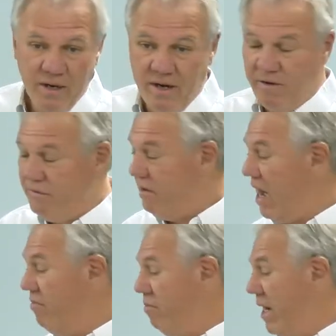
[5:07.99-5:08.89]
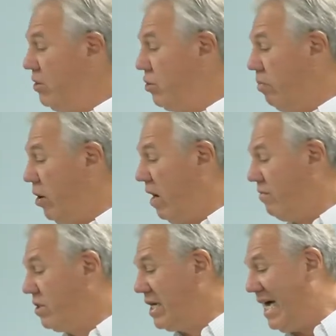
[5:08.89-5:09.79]
You have five major
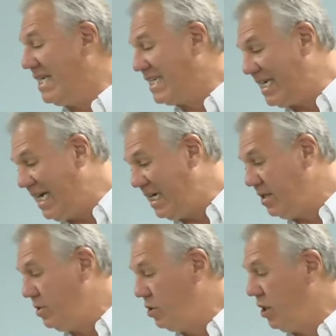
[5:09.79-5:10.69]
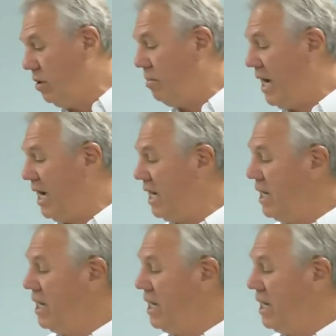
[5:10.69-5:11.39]
prophets Isaiah, Jeremiah,